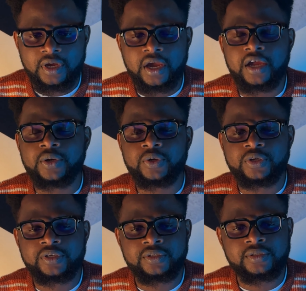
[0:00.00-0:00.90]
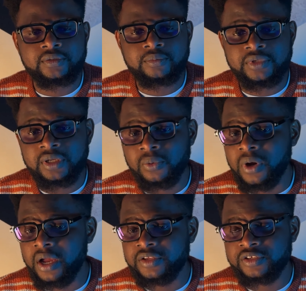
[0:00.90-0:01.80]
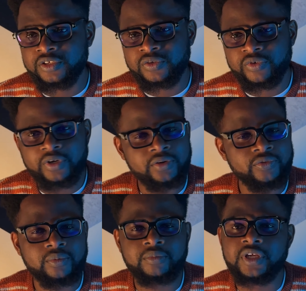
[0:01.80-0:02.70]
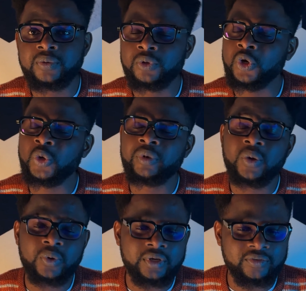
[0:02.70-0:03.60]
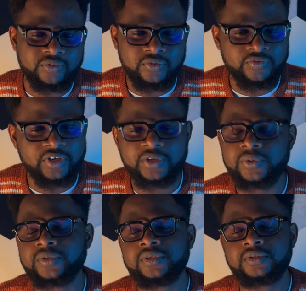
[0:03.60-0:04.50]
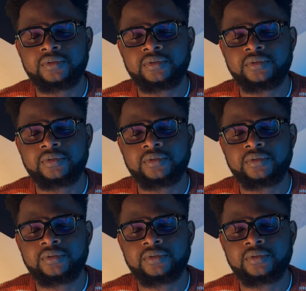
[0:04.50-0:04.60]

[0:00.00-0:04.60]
I know it's been a while since you heard from me with all my wonderful videos,